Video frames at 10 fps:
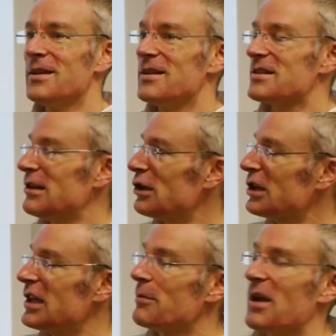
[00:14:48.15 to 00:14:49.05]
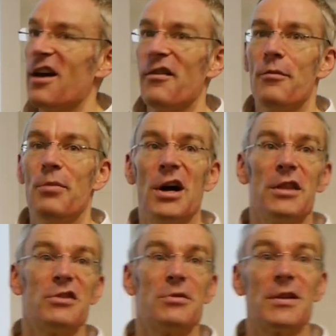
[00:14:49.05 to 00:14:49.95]
So luckily, we have
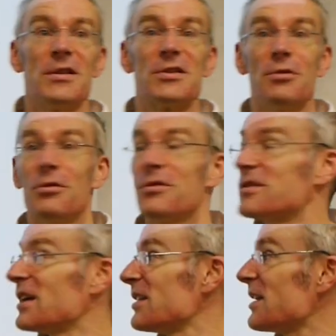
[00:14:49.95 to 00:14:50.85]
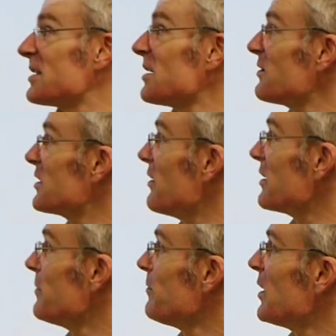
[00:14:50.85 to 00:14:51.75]
binaries we can install to get ourselves
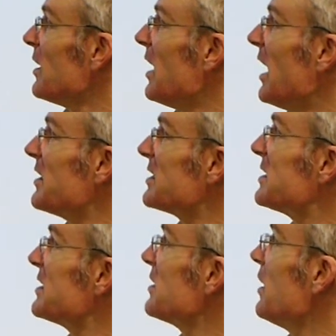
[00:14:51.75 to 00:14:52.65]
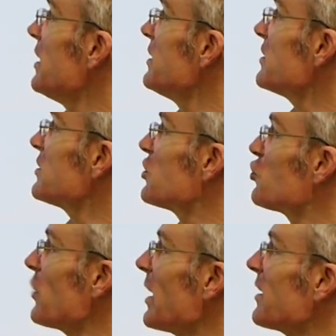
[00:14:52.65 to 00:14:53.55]
going. And it's designed to
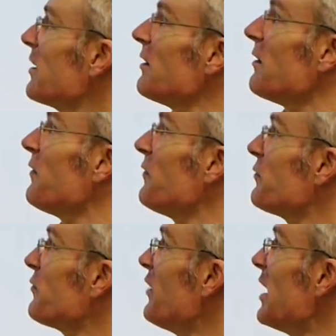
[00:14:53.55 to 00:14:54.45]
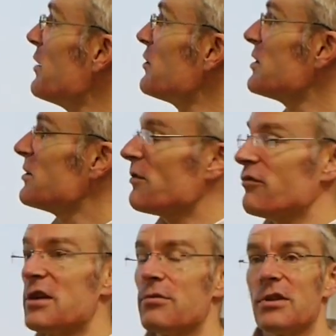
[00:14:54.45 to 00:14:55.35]
track files that
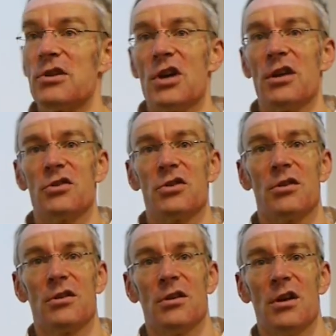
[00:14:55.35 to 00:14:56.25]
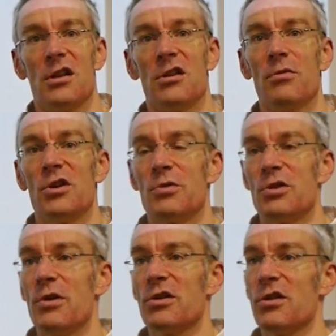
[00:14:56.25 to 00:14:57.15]
frequently change. In other words, when you
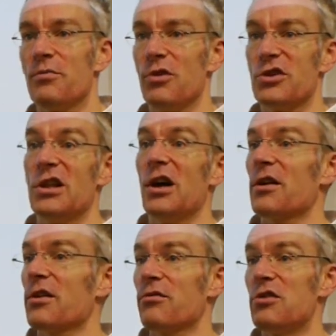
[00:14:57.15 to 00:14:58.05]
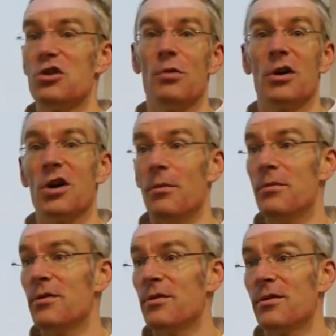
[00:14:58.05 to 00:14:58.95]
worked on a project like 321com,
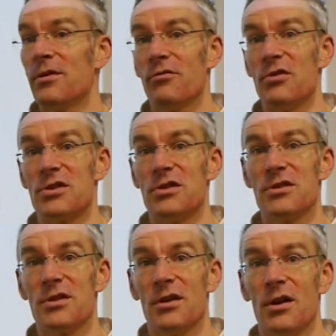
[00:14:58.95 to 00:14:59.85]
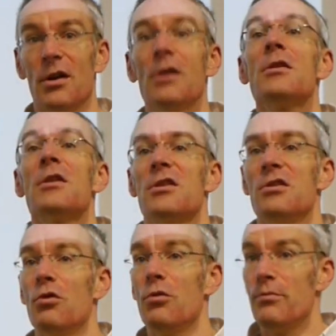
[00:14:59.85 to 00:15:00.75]
for instance, you're
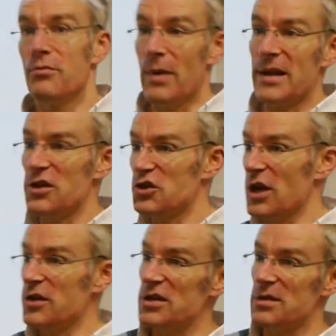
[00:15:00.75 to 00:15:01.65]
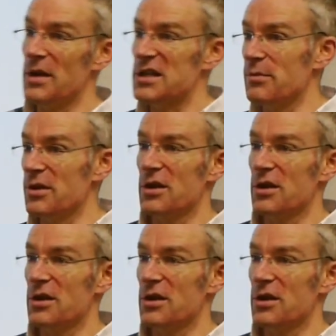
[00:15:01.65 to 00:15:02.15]
all making changes and messing with the